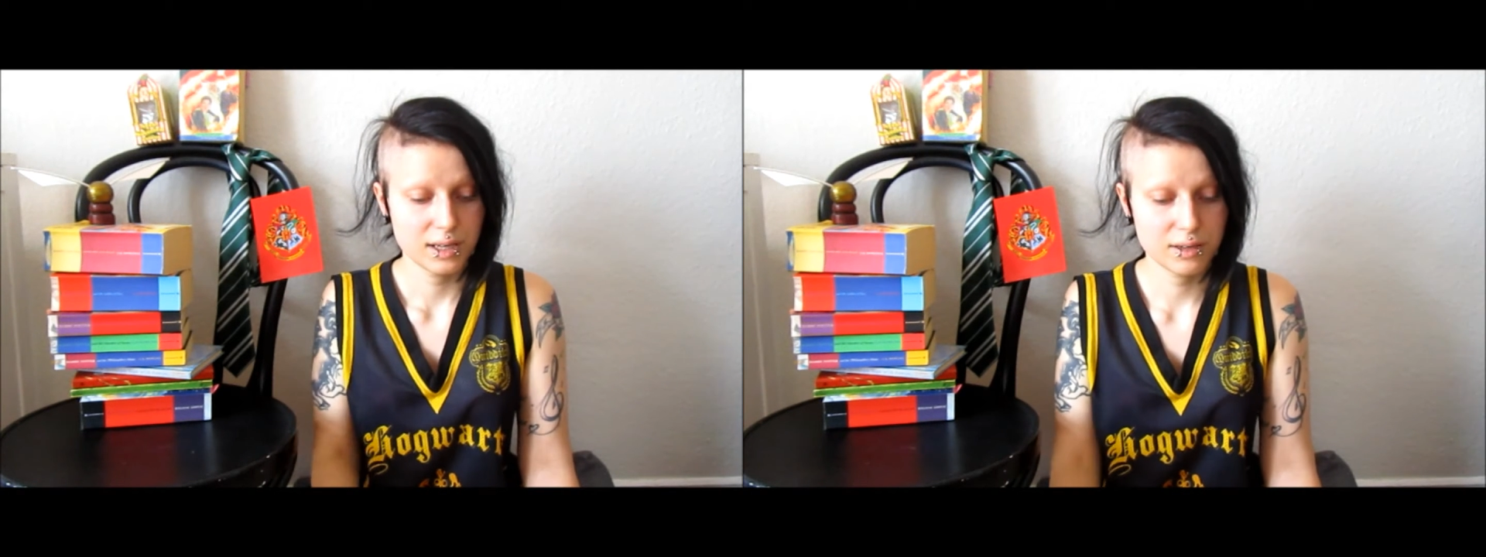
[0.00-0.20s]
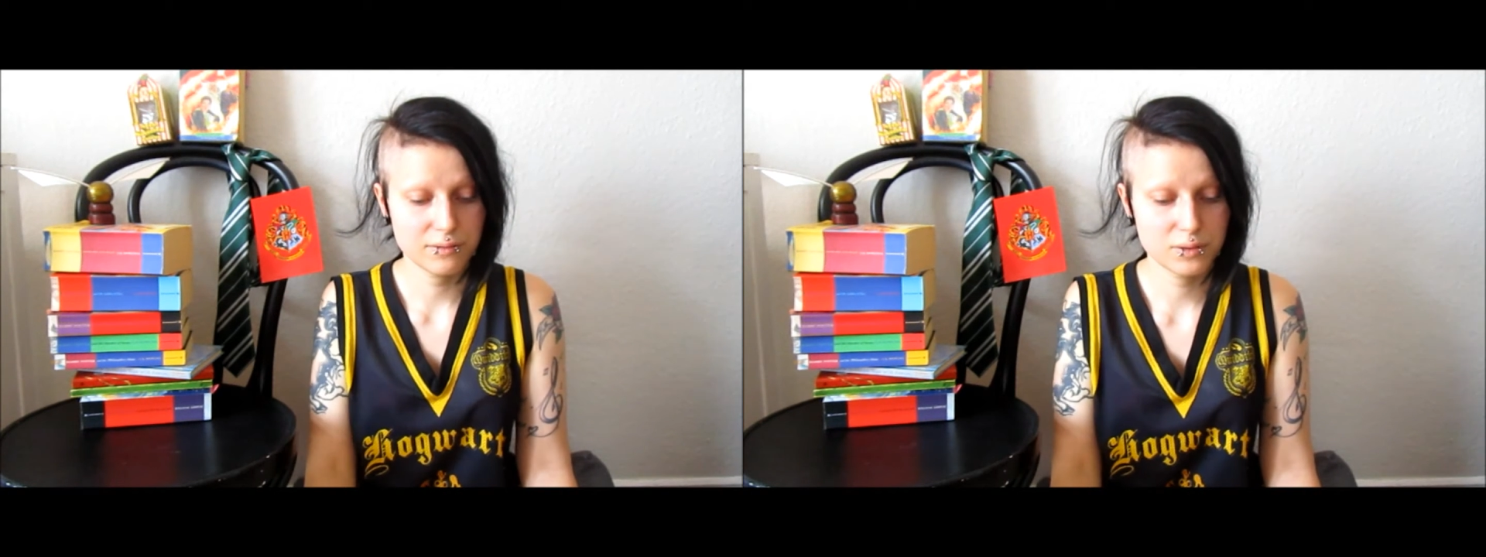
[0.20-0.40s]

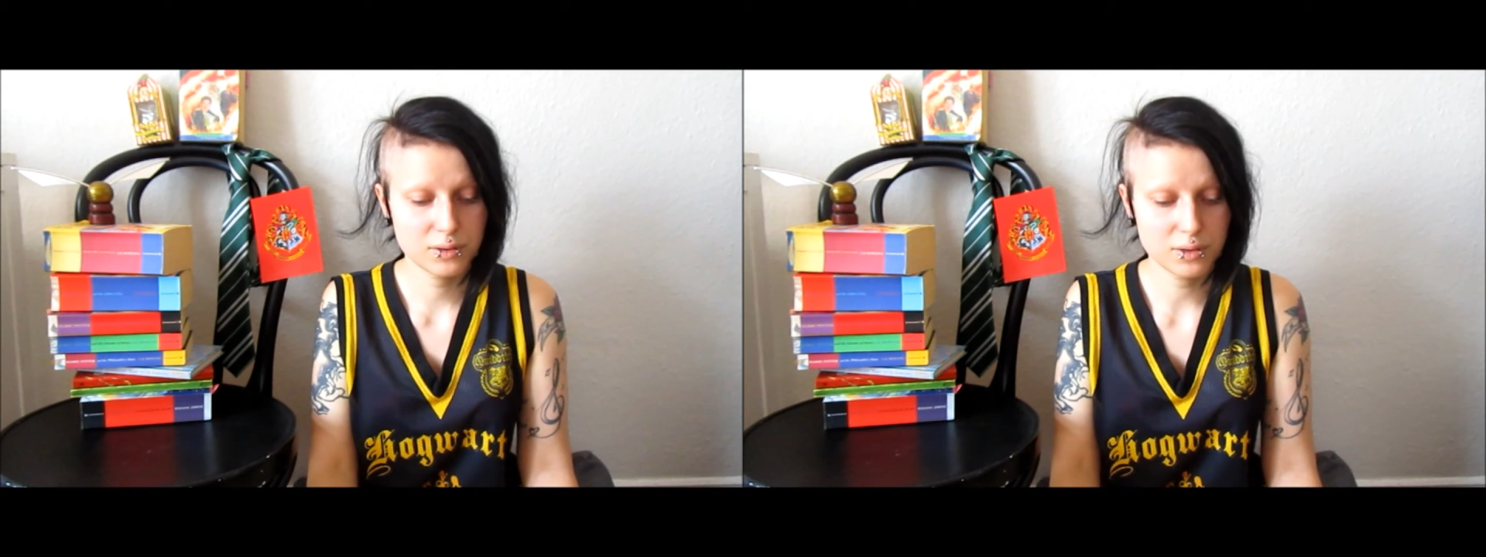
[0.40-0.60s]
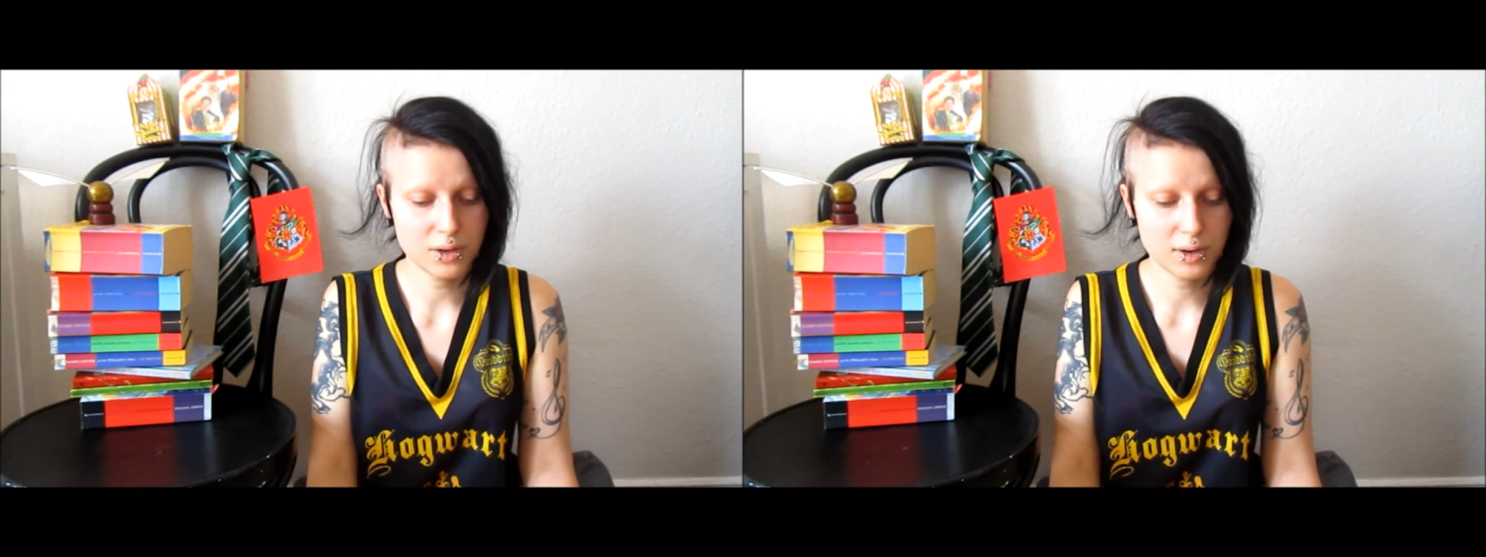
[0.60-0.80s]
if you
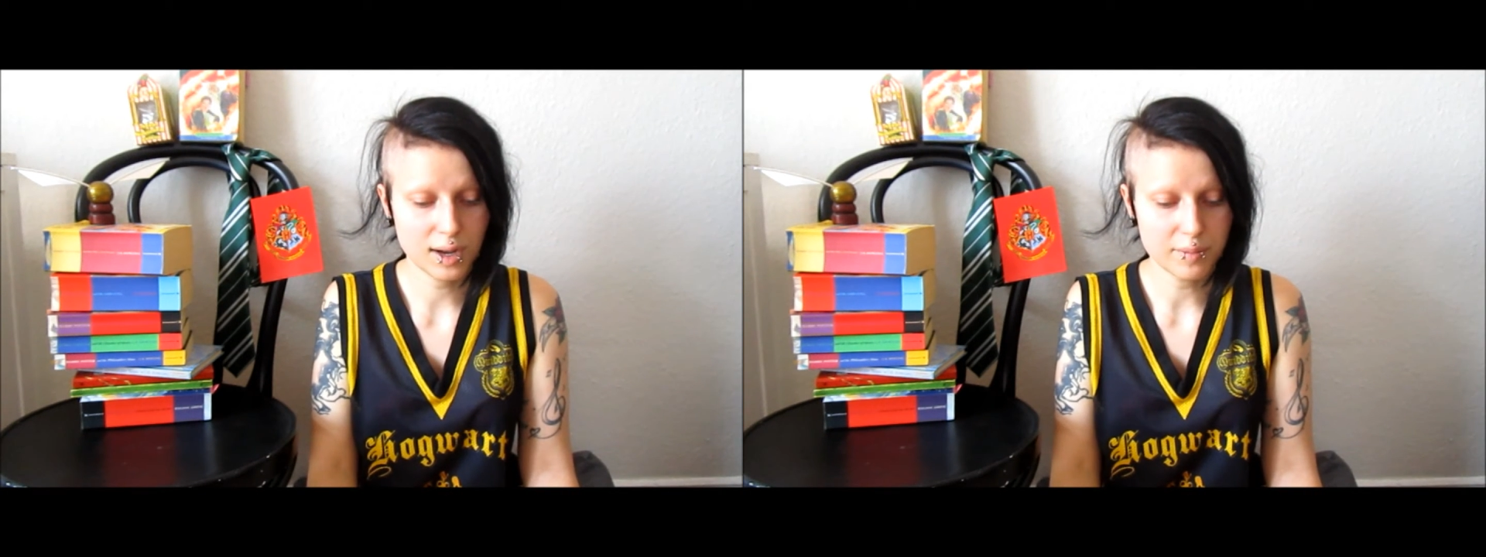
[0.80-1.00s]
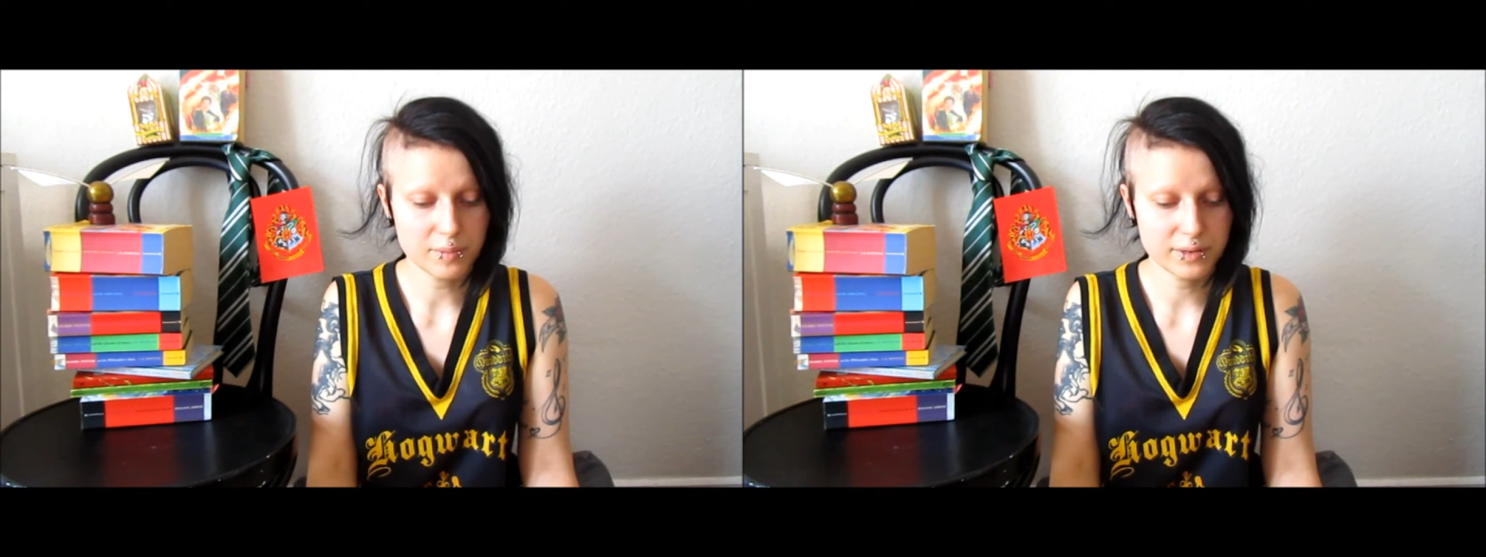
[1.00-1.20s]
could hook
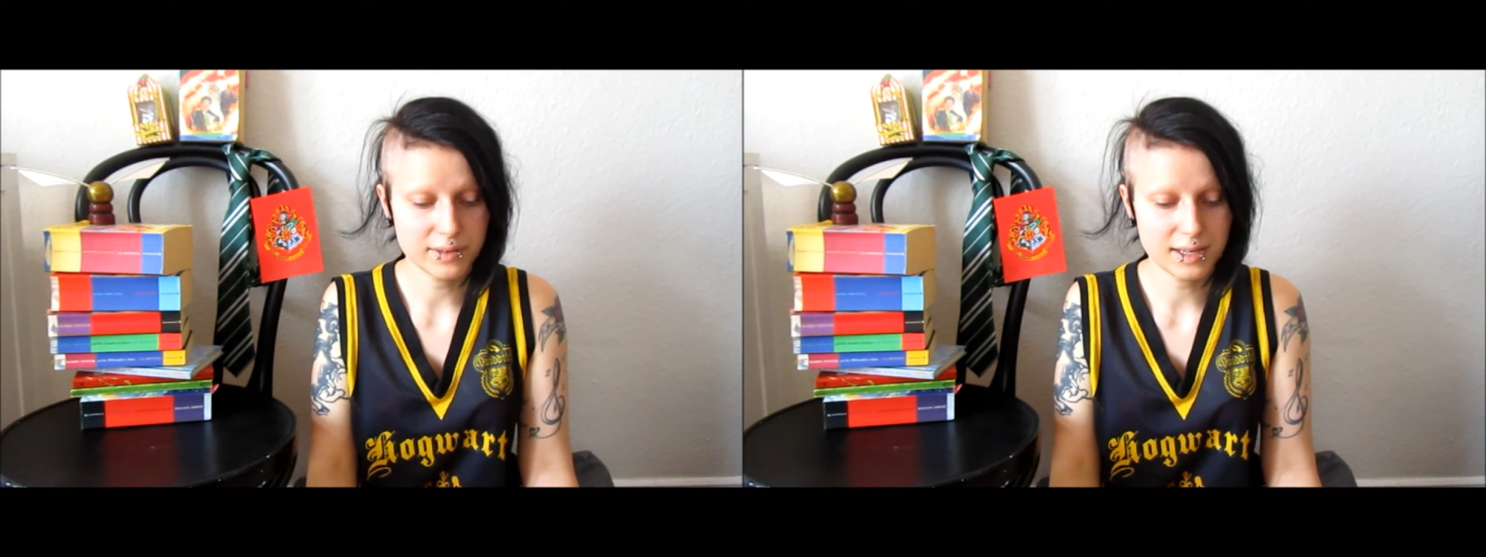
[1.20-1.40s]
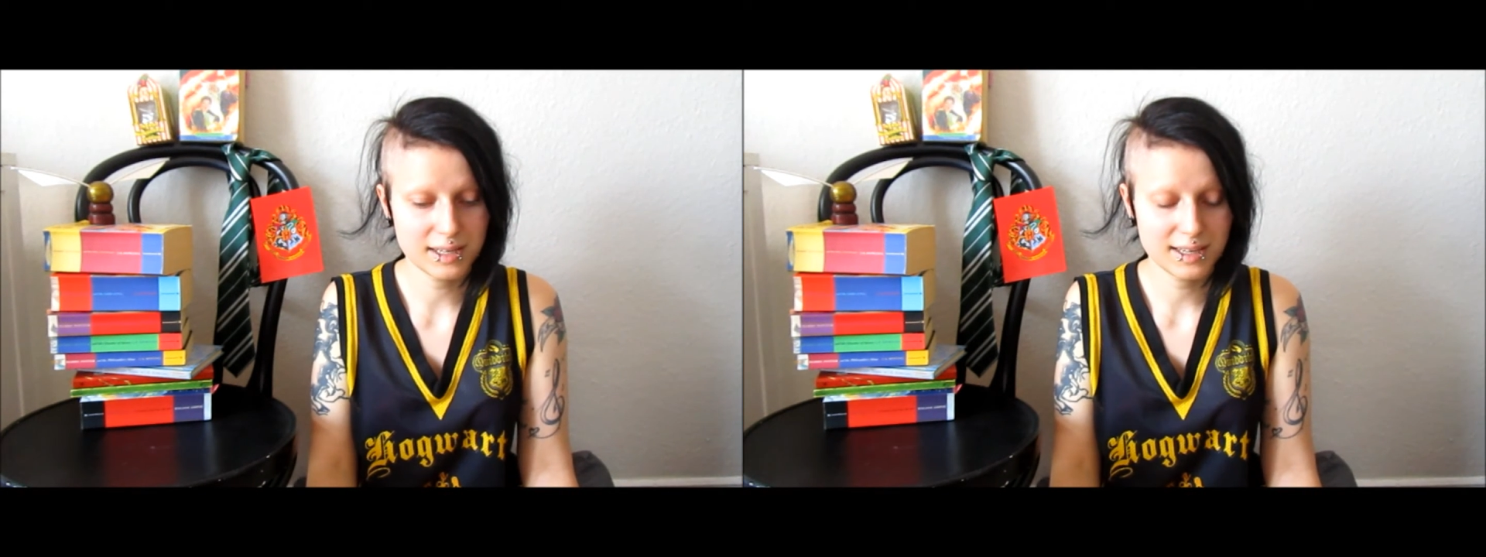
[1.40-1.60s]
up with
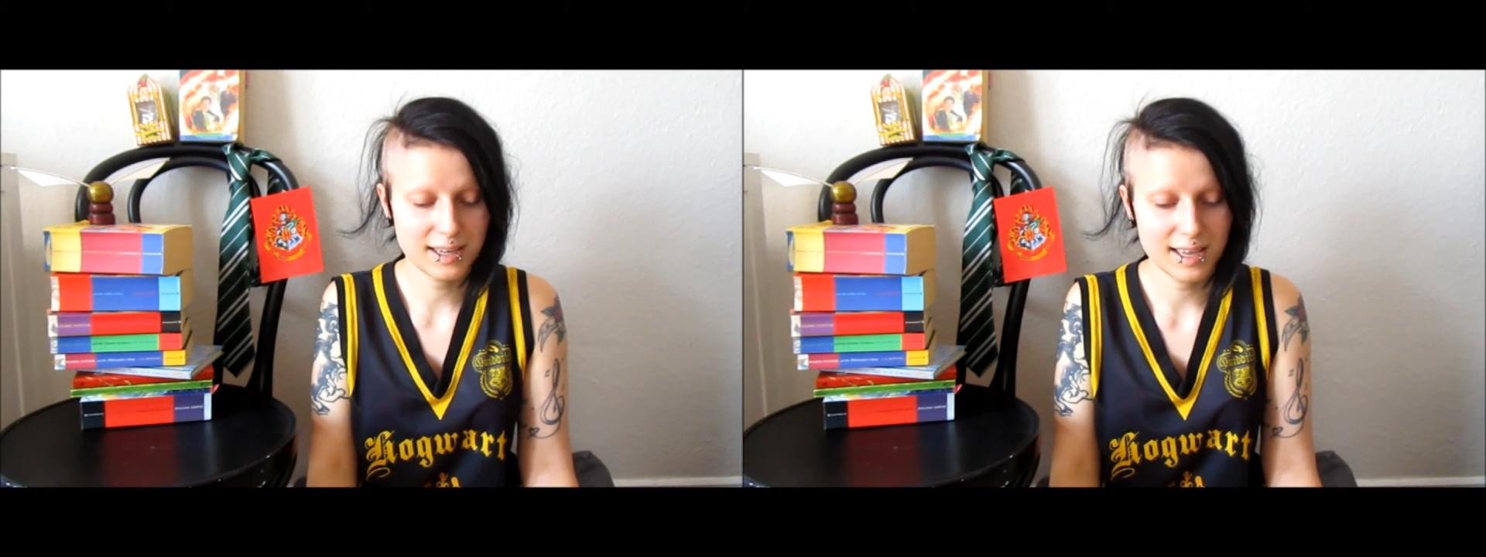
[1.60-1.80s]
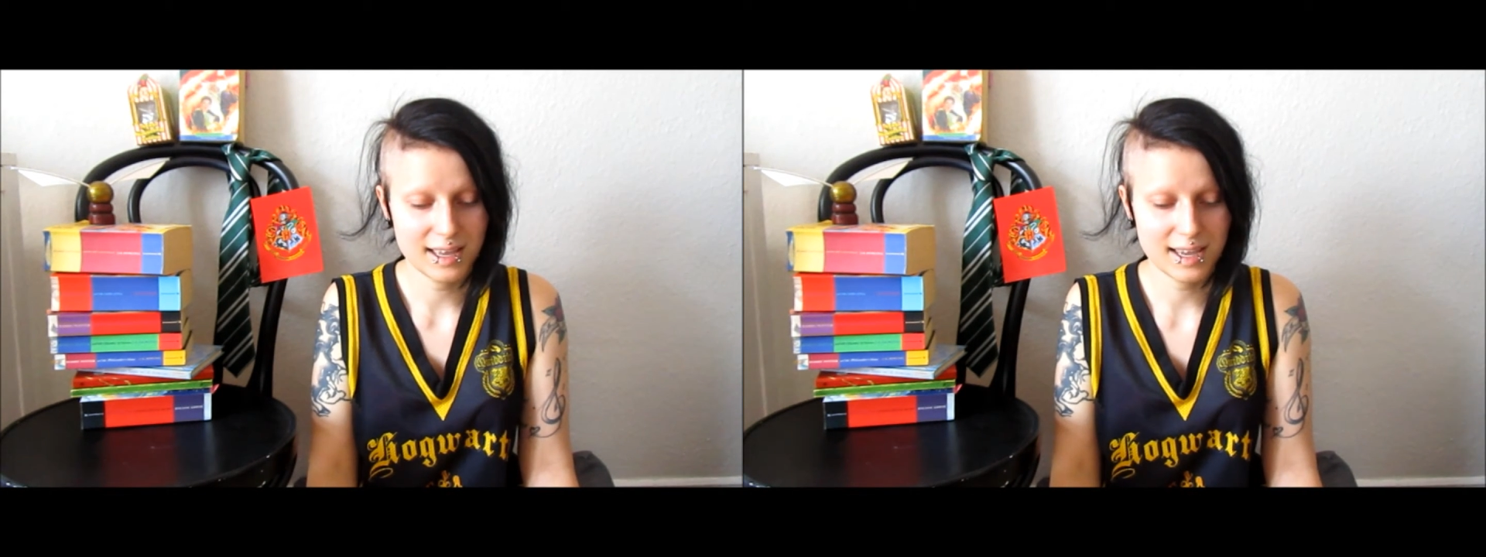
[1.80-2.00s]
any